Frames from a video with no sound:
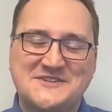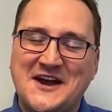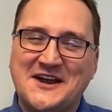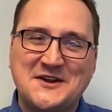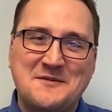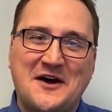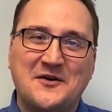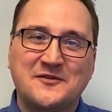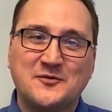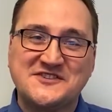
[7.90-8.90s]
talking
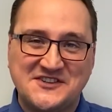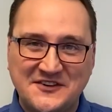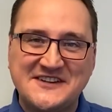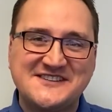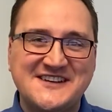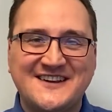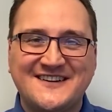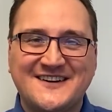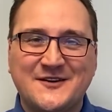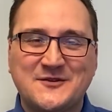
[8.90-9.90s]
about
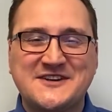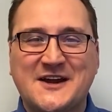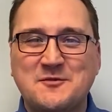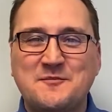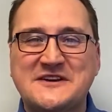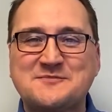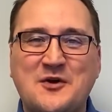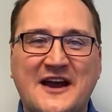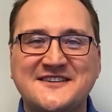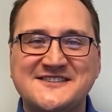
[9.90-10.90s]
resiliency, we're talking about best
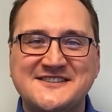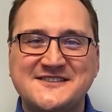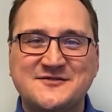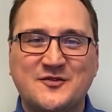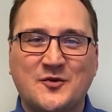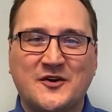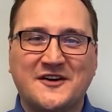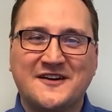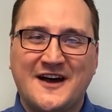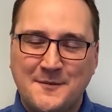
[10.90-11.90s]
practices
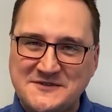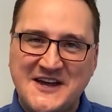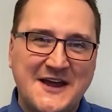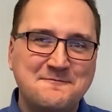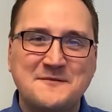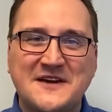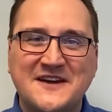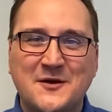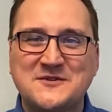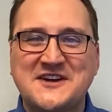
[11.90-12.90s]
for uptime,
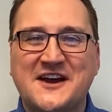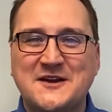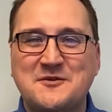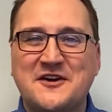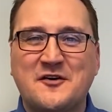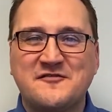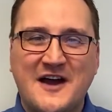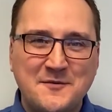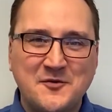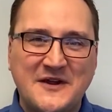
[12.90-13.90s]
and we're talking about how
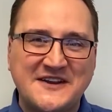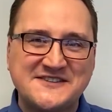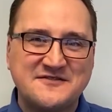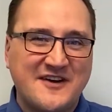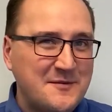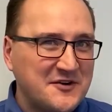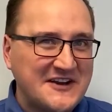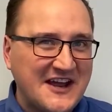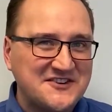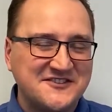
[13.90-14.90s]
fiber rings and fiber
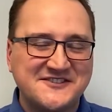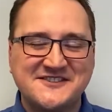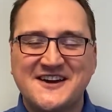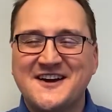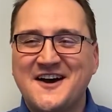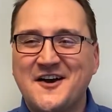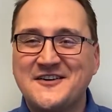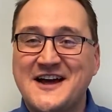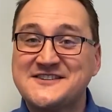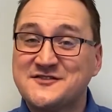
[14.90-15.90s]
connections are
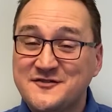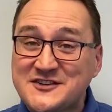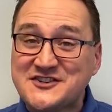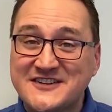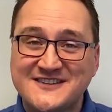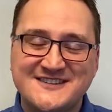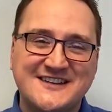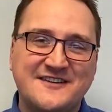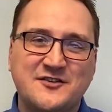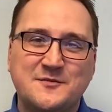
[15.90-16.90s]
not sufficient to
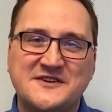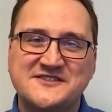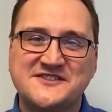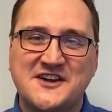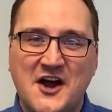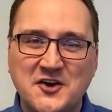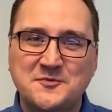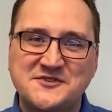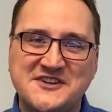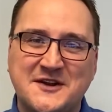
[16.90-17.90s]
give your business 100%
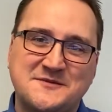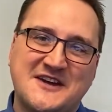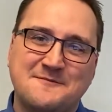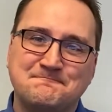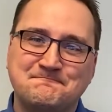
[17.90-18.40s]
uptime.